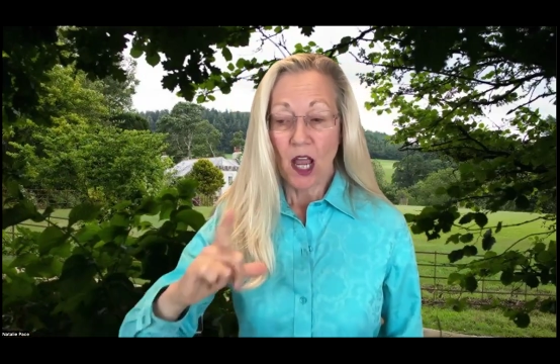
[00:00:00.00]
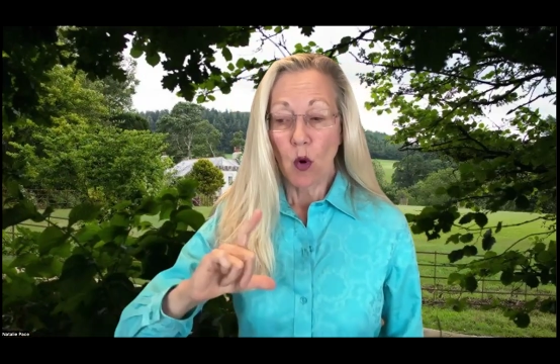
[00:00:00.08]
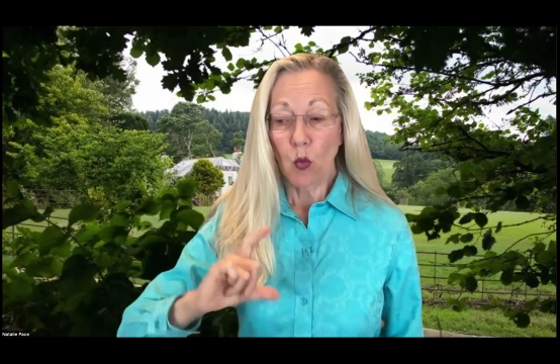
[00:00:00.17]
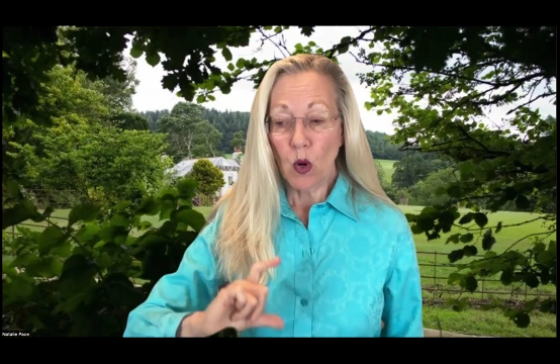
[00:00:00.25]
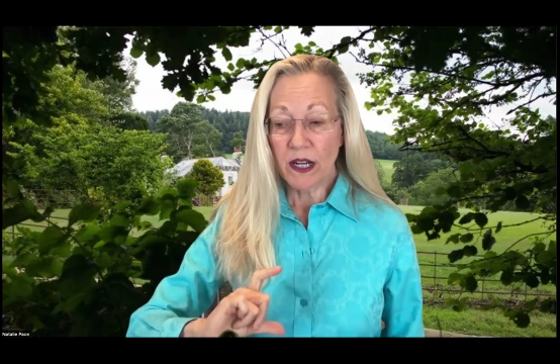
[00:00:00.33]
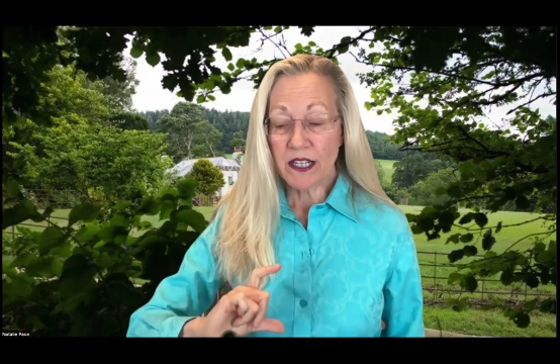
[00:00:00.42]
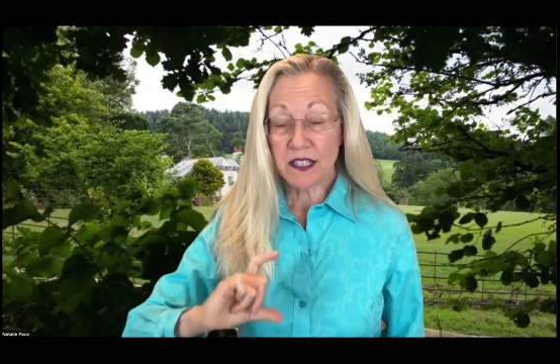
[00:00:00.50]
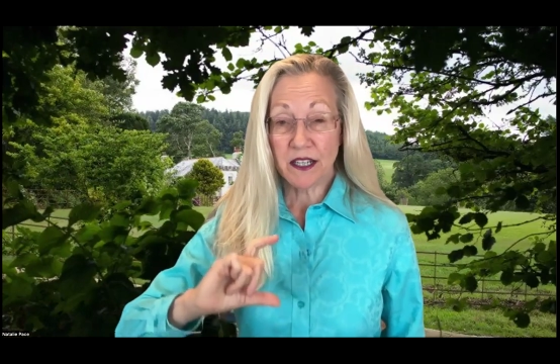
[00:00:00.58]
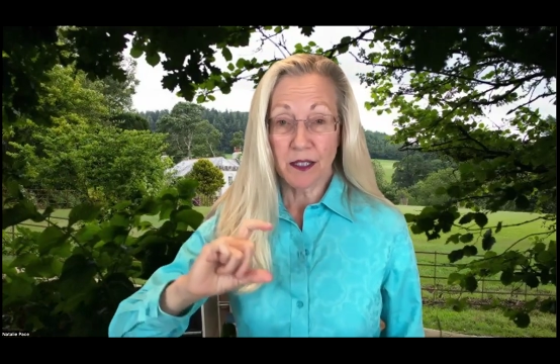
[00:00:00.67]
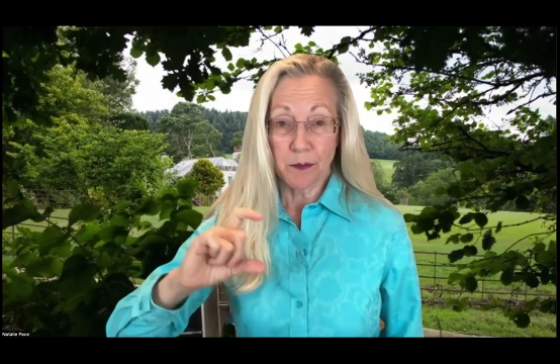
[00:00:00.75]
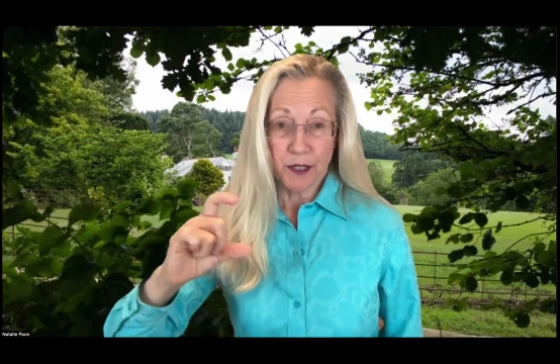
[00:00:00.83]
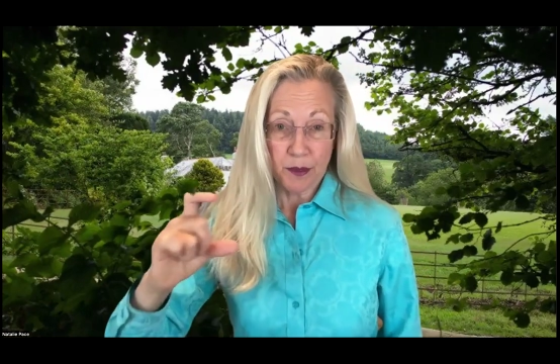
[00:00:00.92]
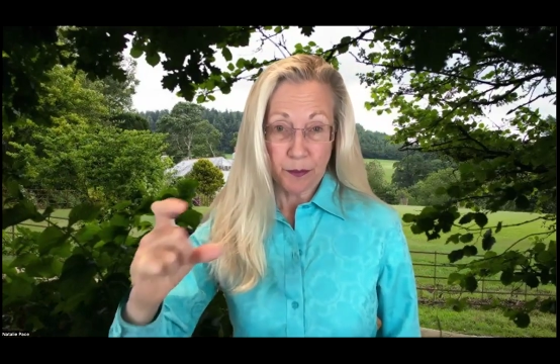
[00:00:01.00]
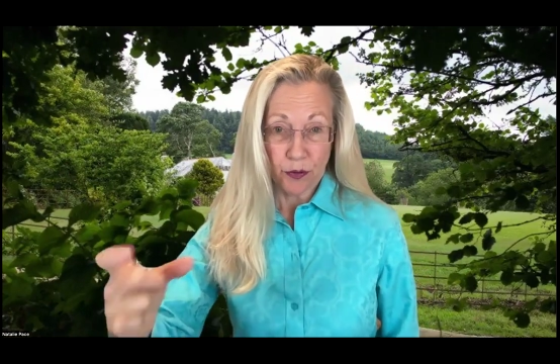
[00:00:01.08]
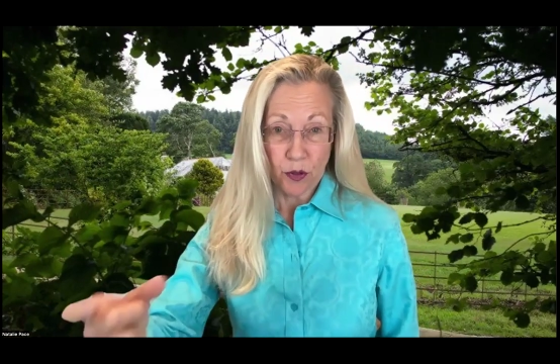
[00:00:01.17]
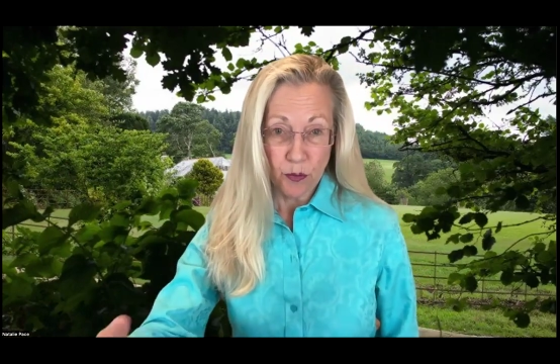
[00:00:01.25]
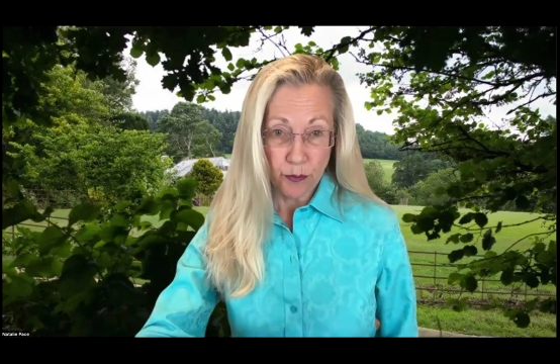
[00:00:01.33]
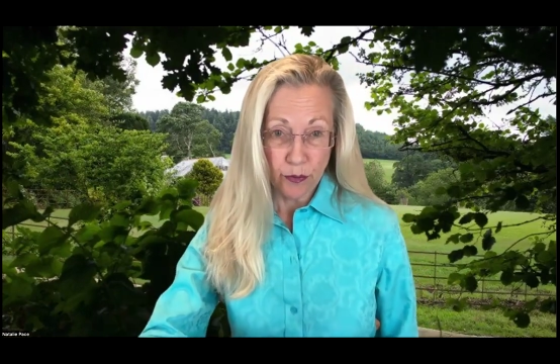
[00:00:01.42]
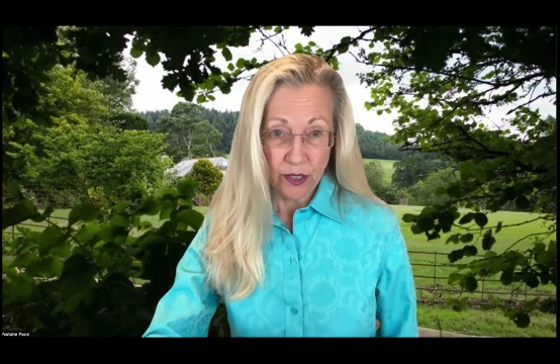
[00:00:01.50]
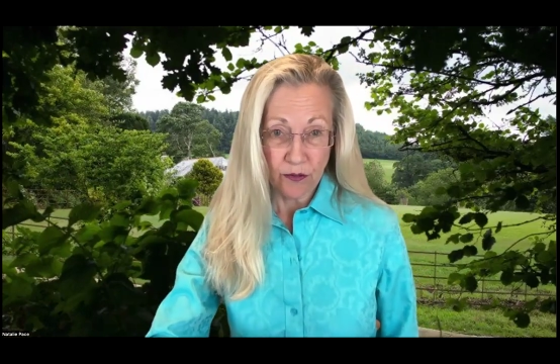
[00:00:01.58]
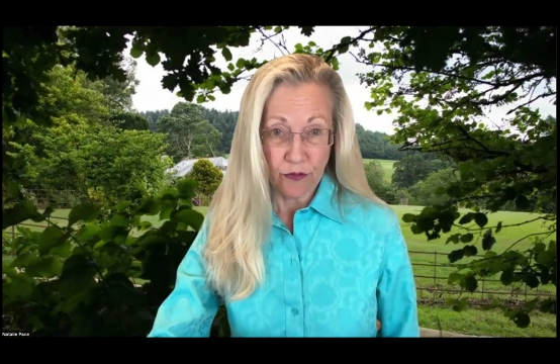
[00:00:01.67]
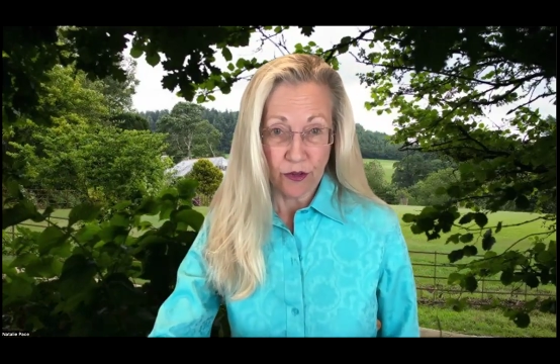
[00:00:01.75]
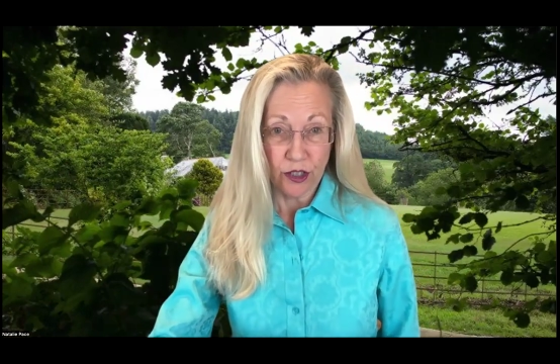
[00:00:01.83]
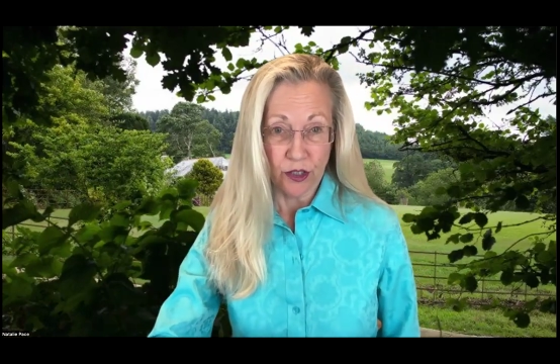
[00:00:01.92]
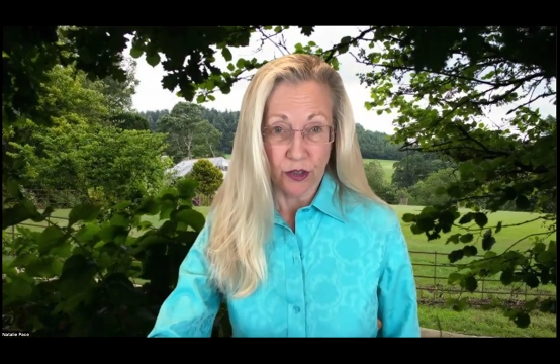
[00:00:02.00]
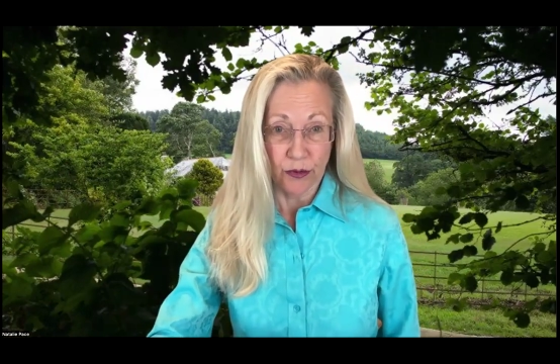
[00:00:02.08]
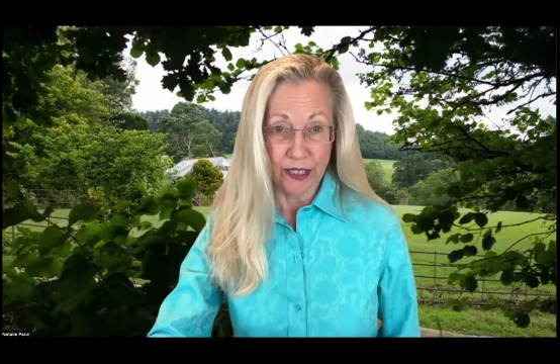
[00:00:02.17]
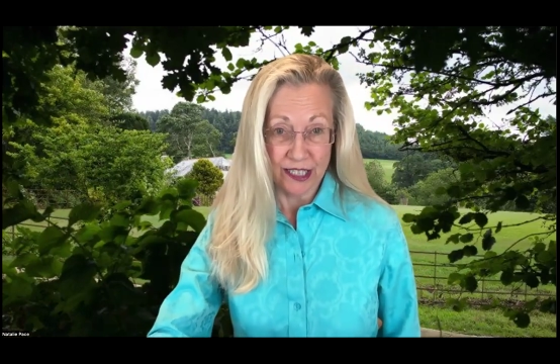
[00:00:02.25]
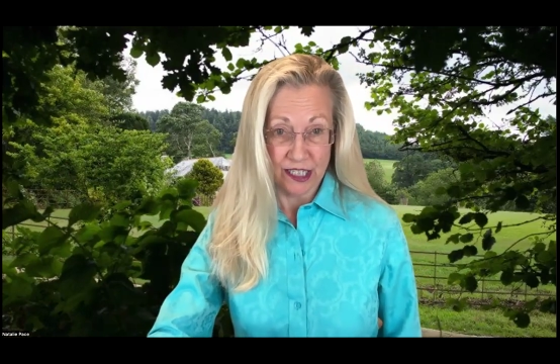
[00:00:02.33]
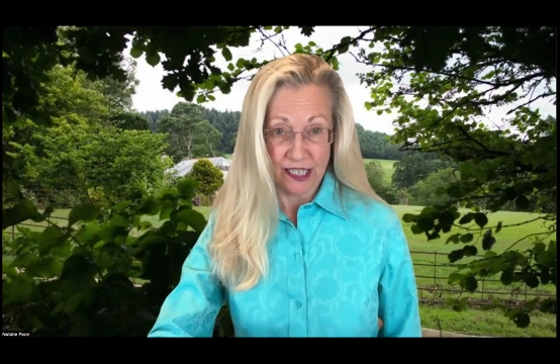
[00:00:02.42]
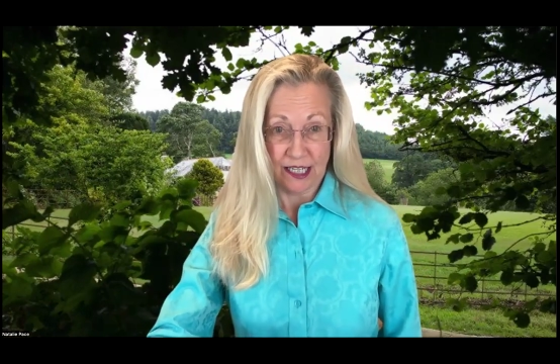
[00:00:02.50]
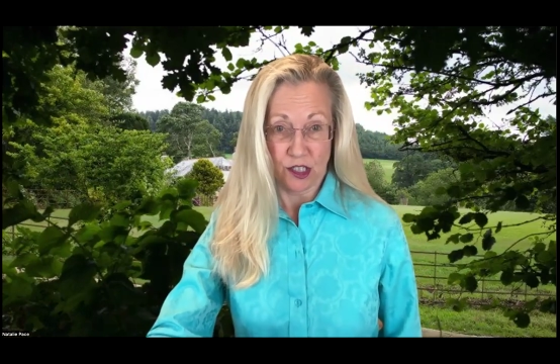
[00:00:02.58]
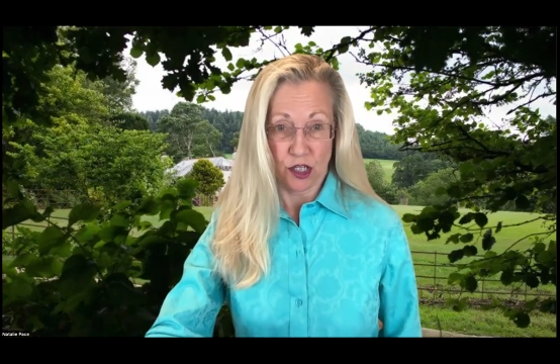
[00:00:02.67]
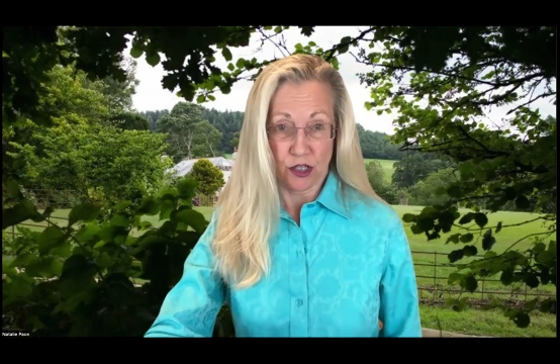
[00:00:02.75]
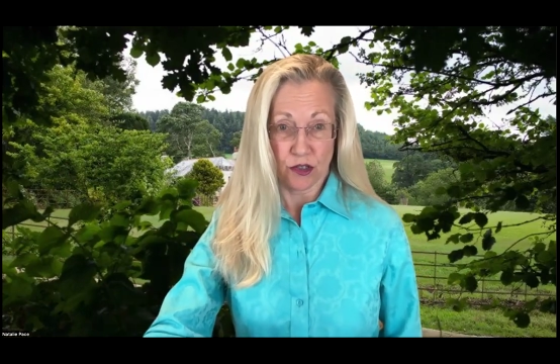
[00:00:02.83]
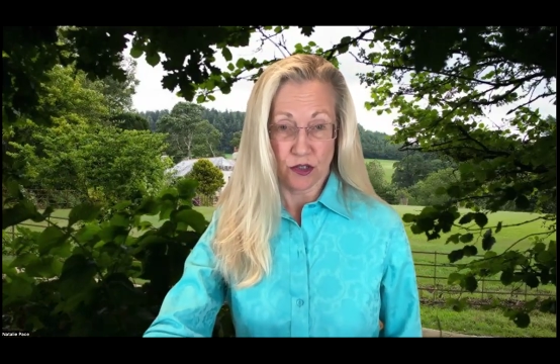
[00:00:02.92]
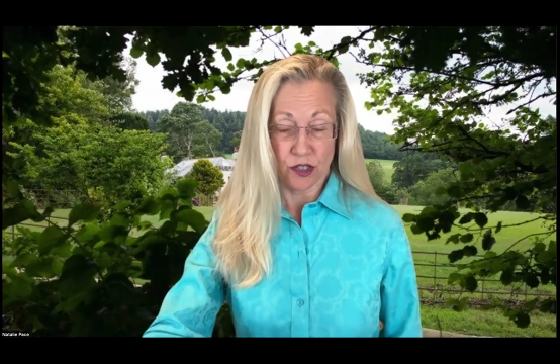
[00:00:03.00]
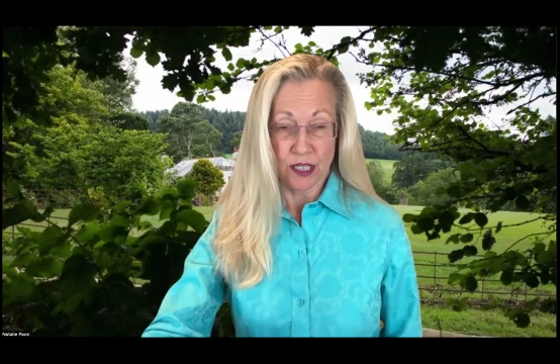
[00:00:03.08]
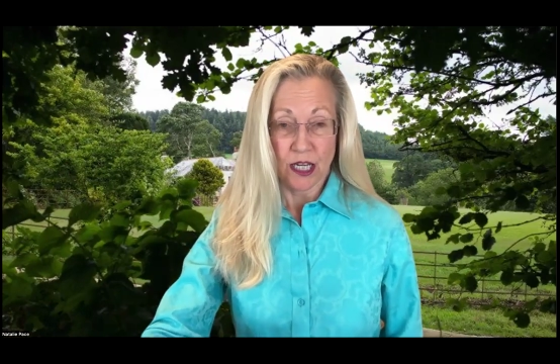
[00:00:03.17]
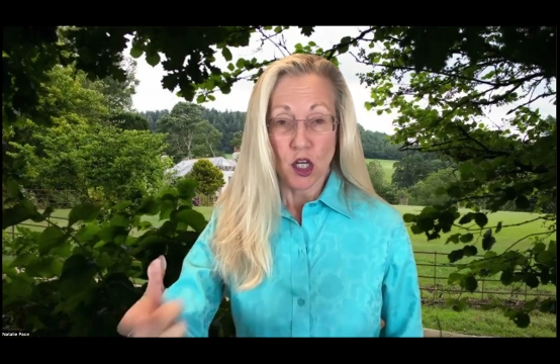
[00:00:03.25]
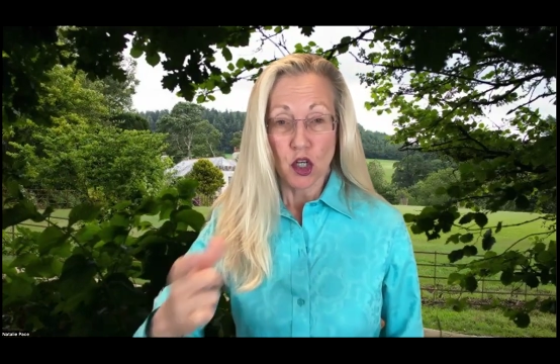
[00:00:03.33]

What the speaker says: What is going to be appropriate for you in 10 years?